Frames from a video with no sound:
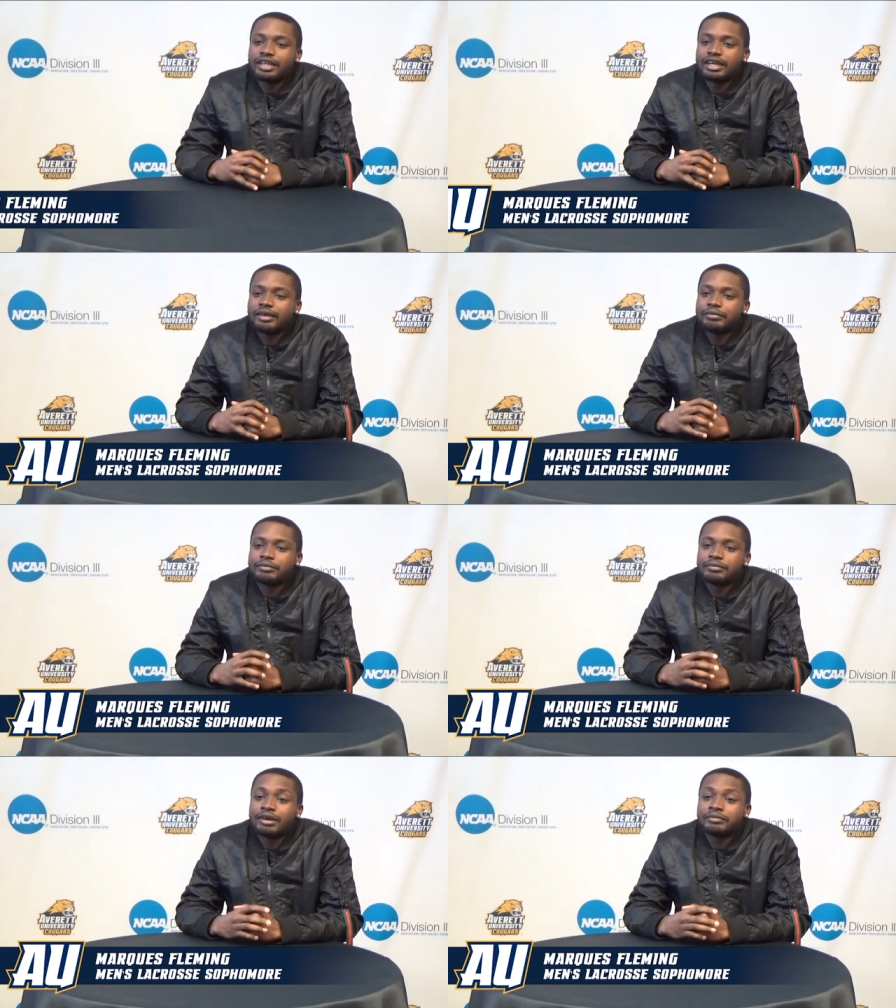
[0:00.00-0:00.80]
like I've
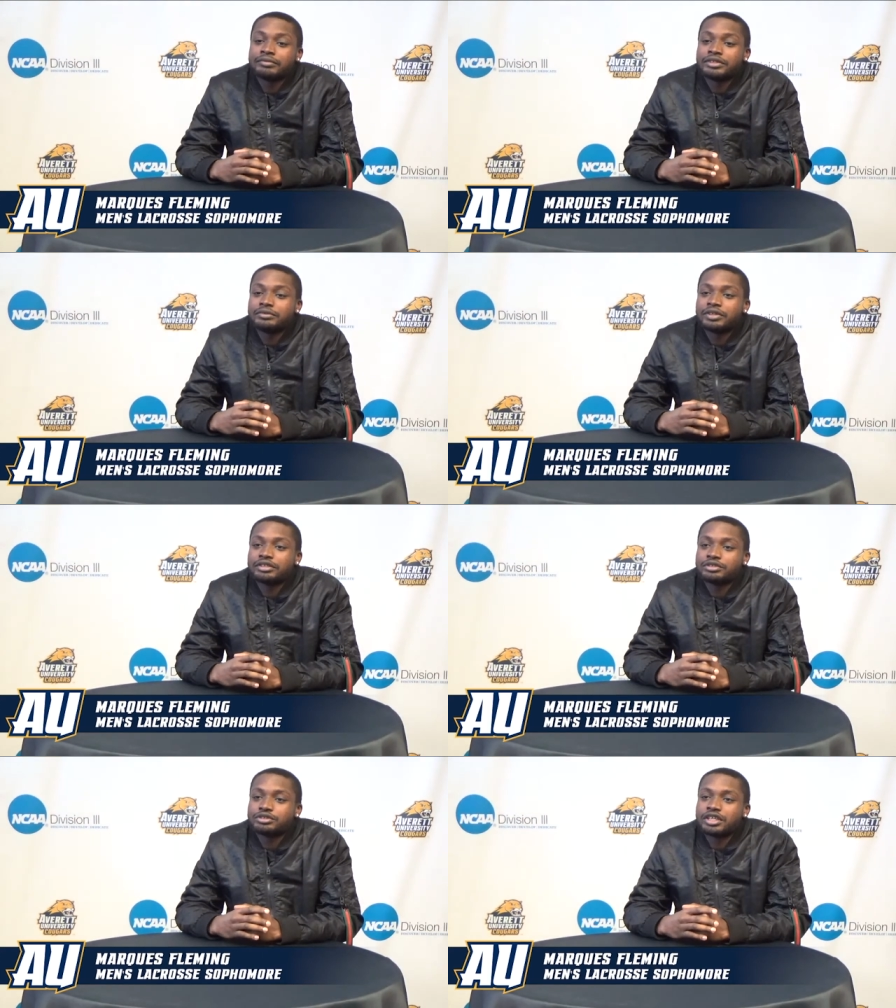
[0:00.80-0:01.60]
been, I've been really
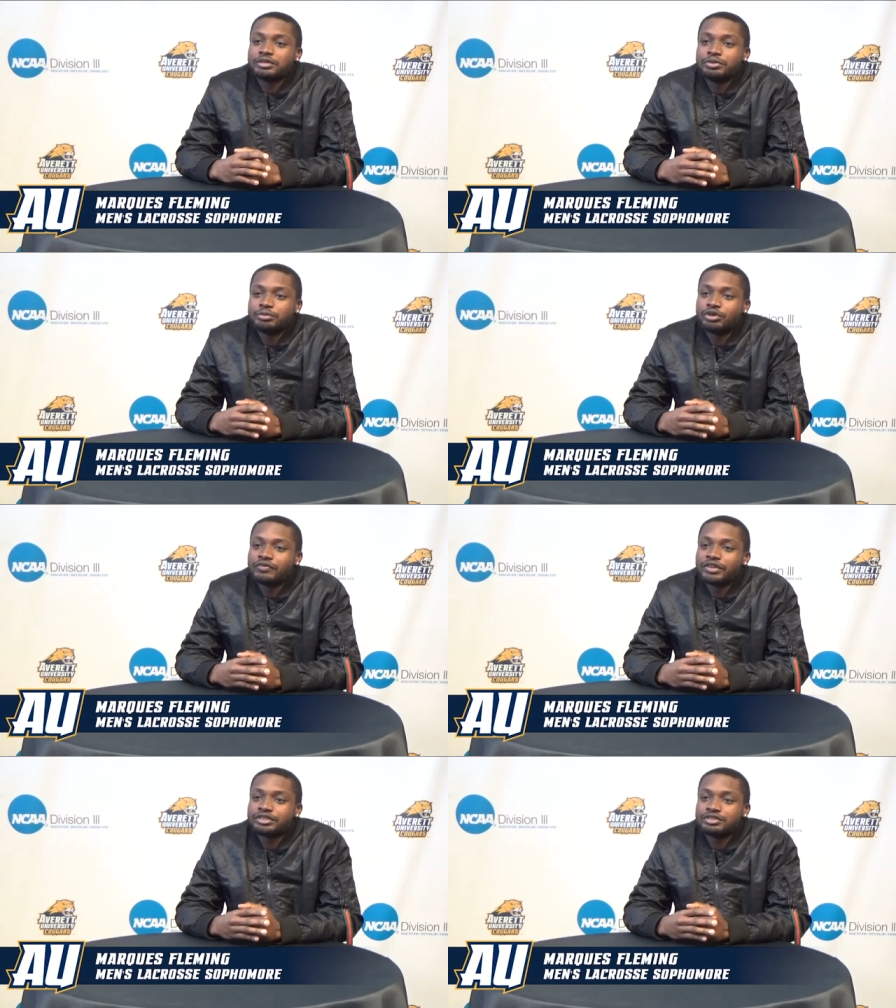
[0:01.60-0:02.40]
working on trying to be more
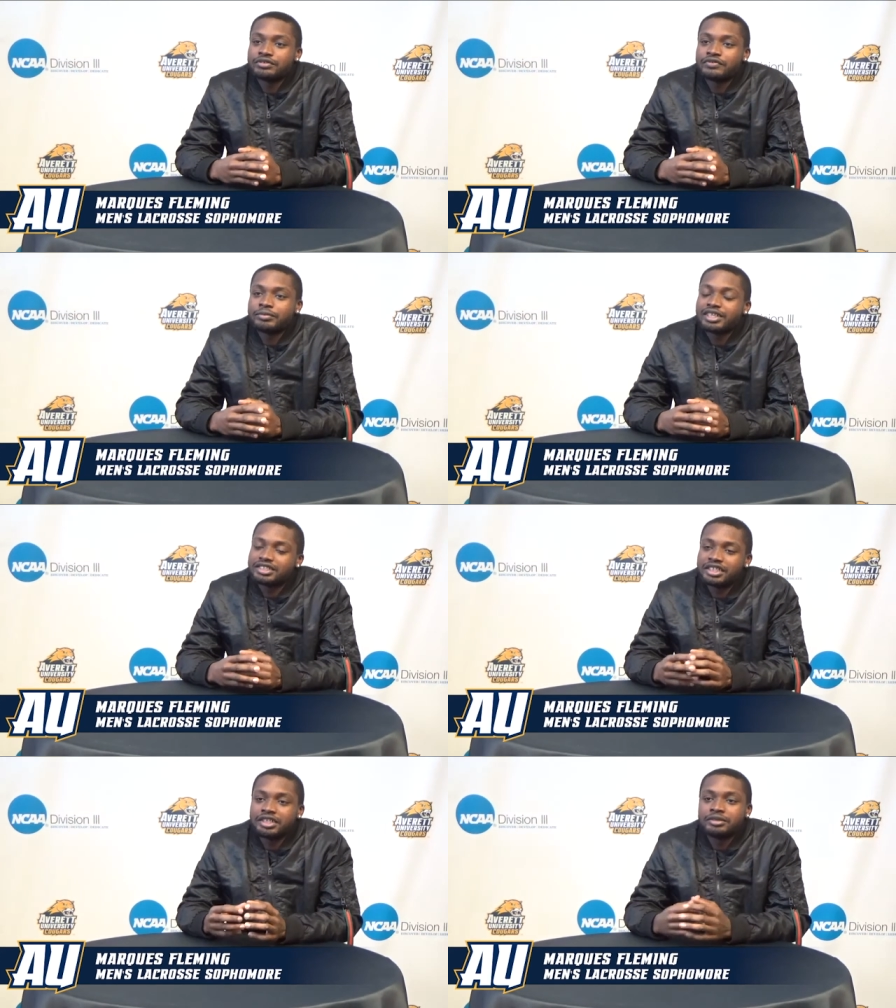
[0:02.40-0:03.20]
versatile for my
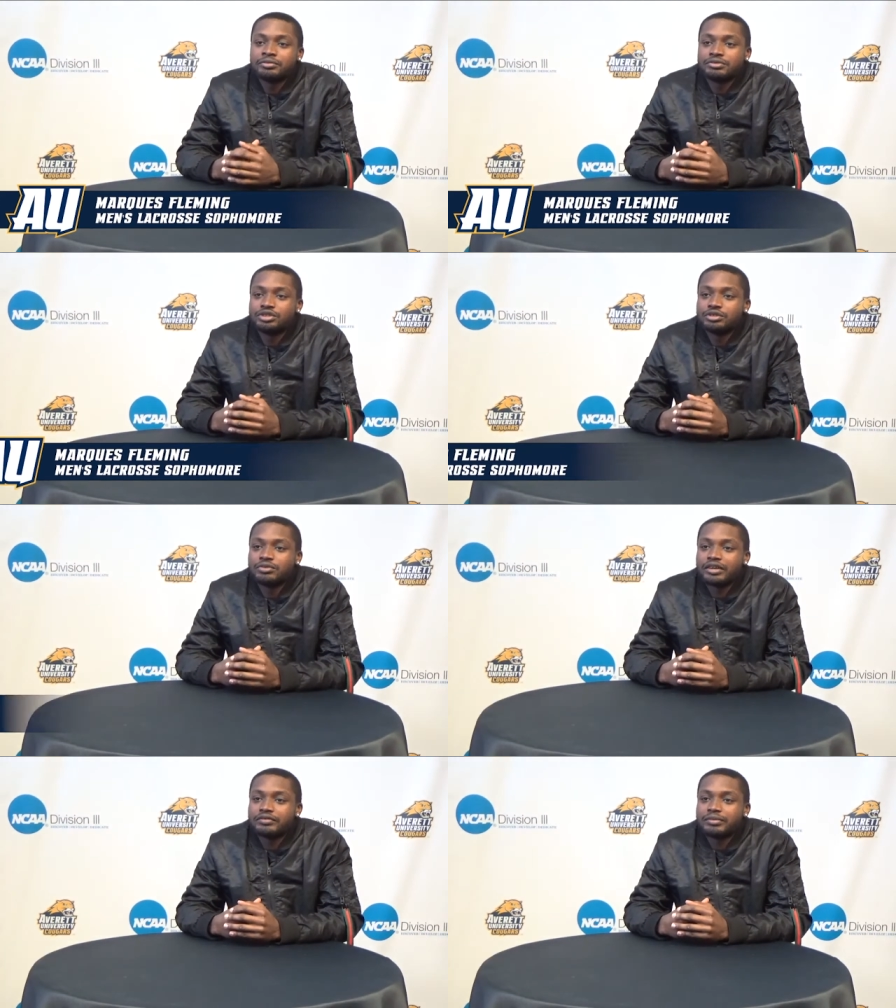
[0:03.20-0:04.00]
team, doing
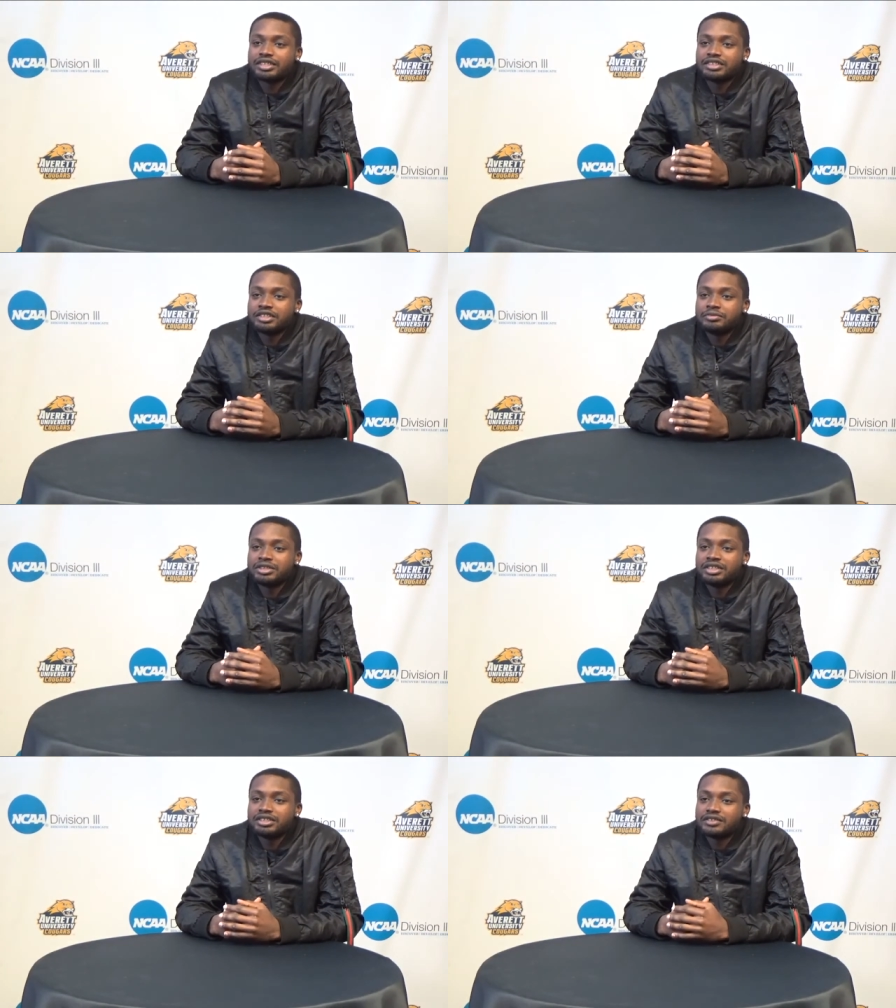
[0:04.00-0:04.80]
whatever my team
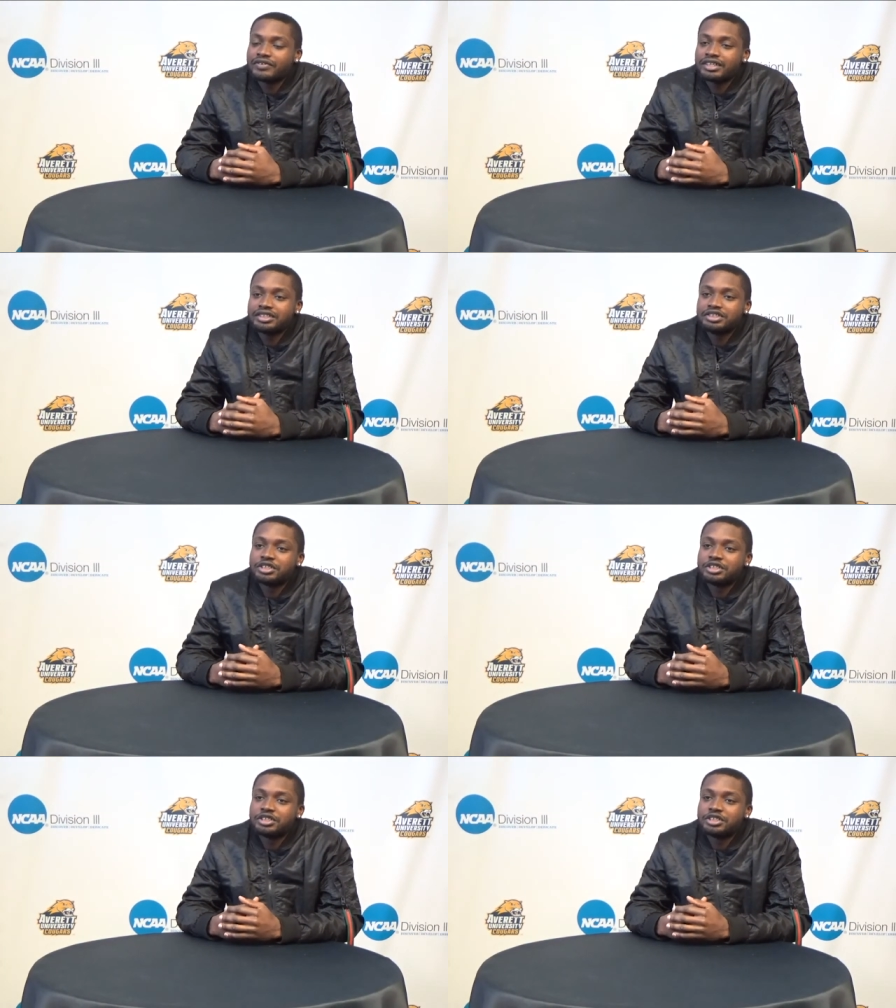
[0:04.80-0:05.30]
needs. If I need to